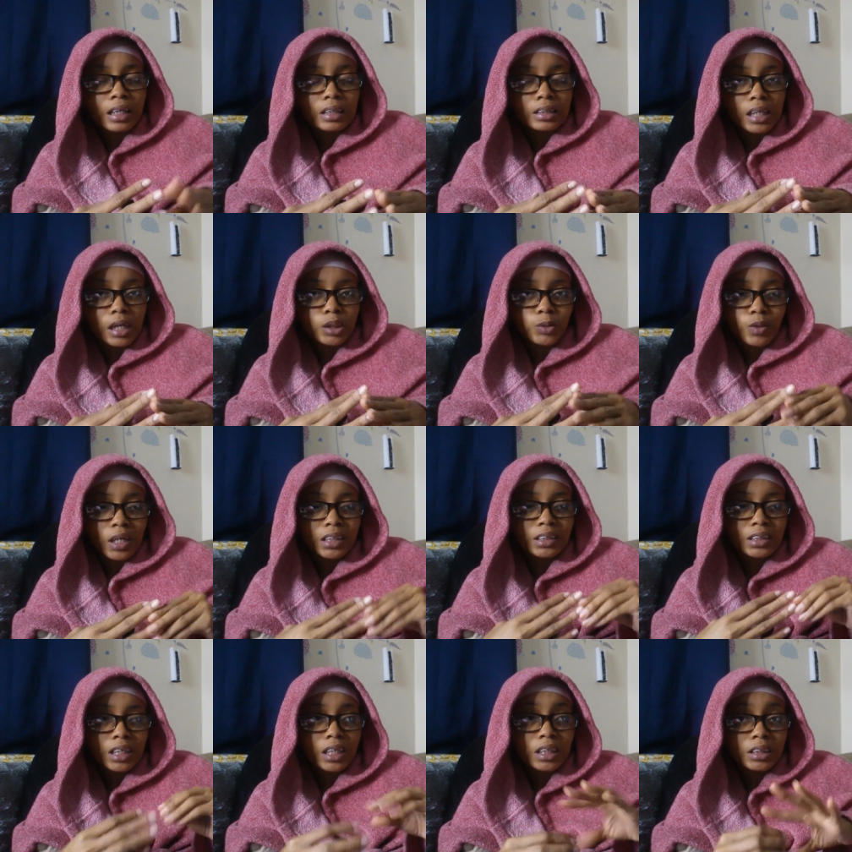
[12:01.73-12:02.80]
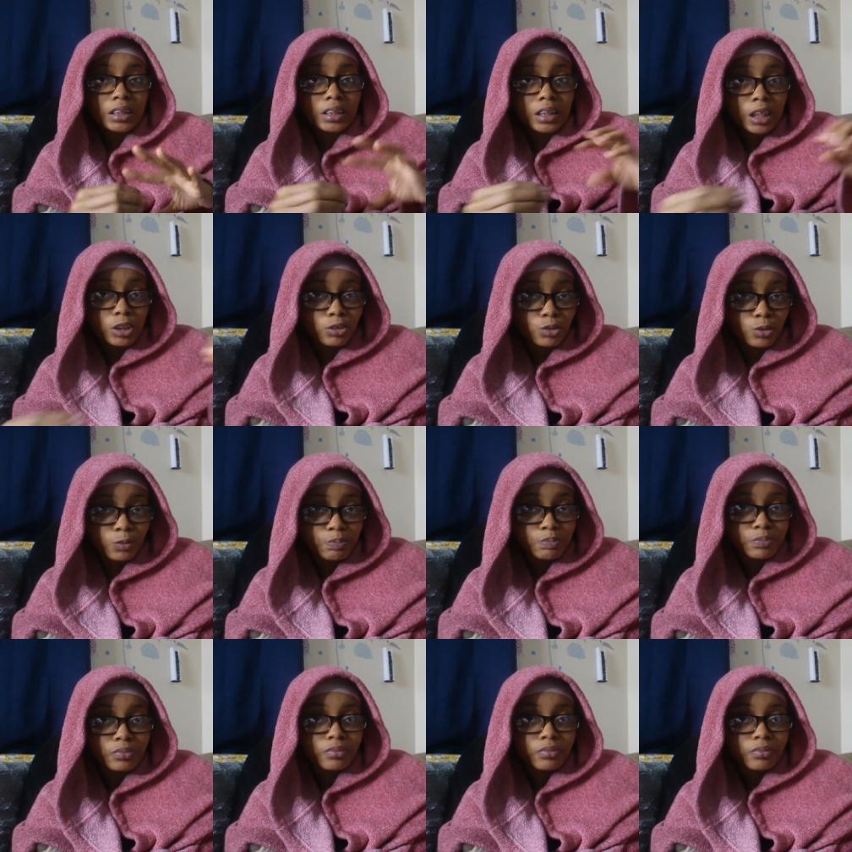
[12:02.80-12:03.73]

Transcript: of the times when I set a schedule